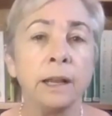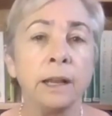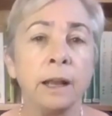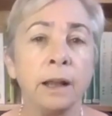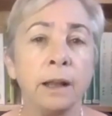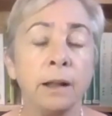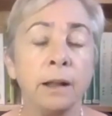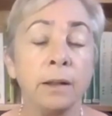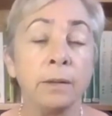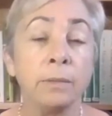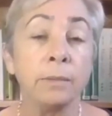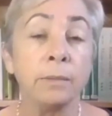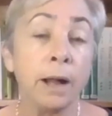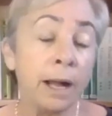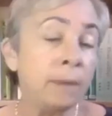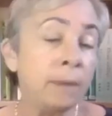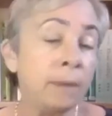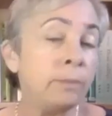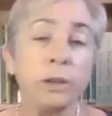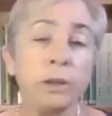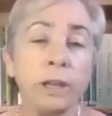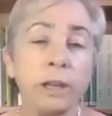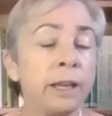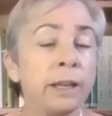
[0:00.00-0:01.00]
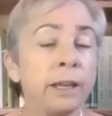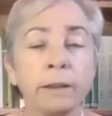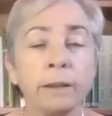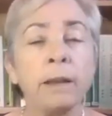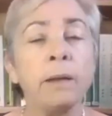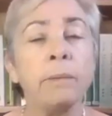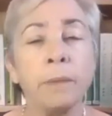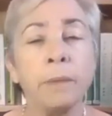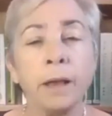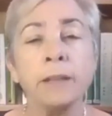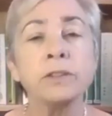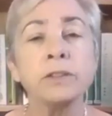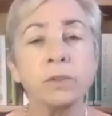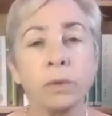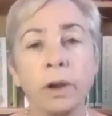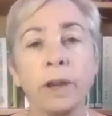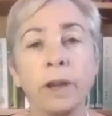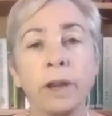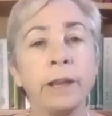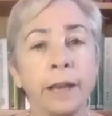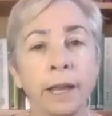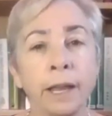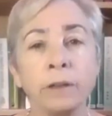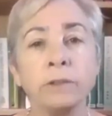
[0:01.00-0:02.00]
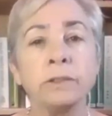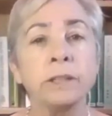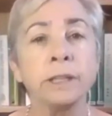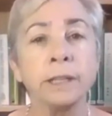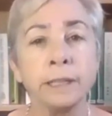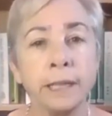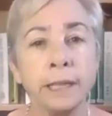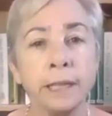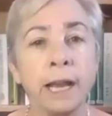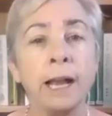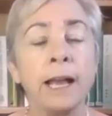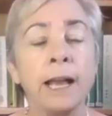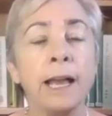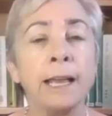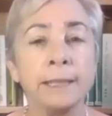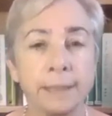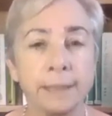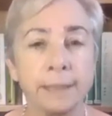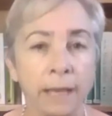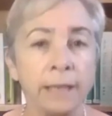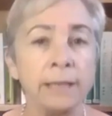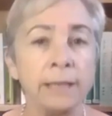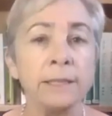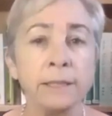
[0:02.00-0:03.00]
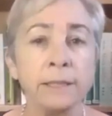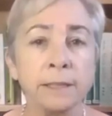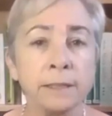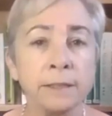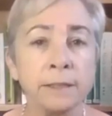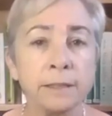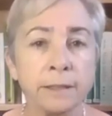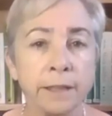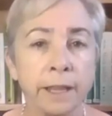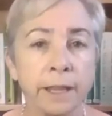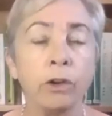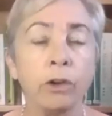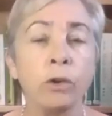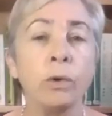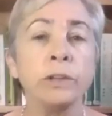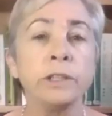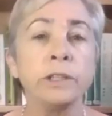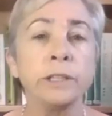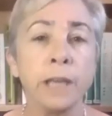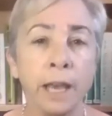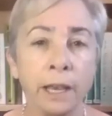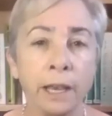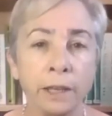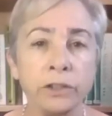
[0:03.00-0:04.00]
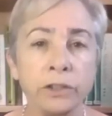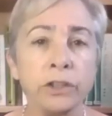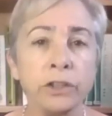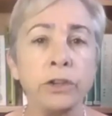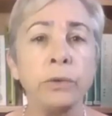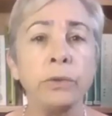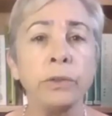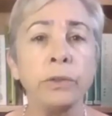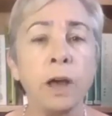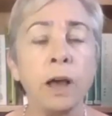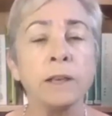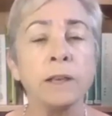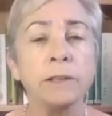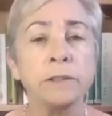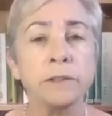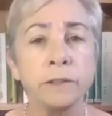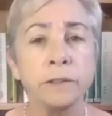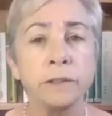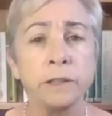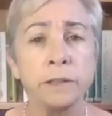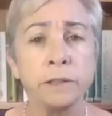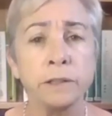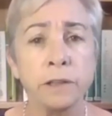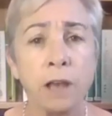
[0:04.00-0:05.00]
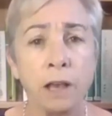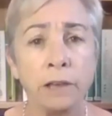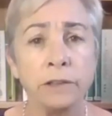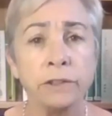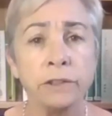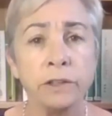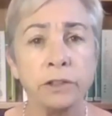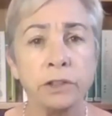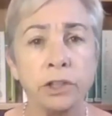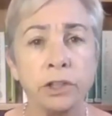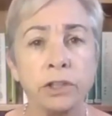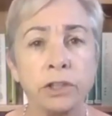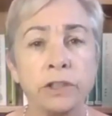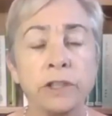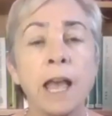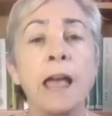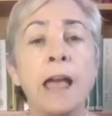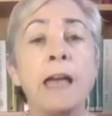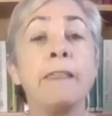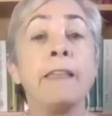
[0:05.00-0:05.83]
I'm looking at Hamas right now, Talia, as ISIS. They are going to execute the hostages.